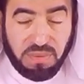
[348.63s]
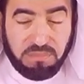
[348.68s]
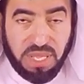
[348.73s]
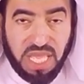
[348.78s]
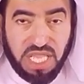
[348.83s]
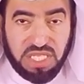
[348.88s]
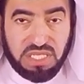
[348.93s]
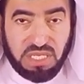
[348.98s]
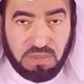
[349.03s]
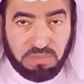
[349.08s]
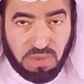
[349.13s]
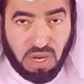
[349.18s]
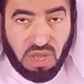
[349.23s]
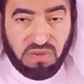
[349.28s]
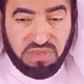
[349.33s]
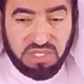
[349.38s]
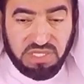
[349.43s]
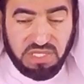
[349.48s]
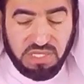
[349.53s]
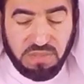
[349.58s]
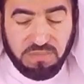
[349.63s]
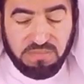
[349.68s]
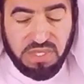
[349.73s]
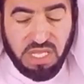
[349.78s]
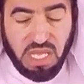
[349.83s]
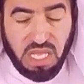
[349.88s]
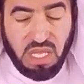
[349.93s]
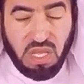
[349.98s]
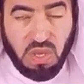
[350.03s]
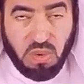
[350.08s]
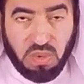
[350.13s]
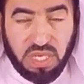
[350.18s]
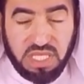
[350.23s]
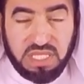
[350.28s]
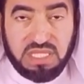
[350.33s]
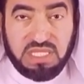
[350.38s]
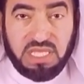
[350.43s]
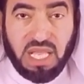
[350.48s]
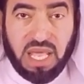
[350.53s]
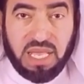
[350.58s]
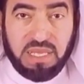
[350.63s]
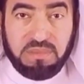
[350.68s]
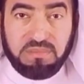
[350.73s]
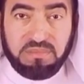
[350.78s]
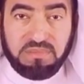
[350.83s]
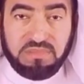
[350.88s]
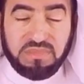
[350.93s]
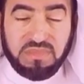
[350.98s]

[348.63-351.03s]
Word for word: major prophets. With time,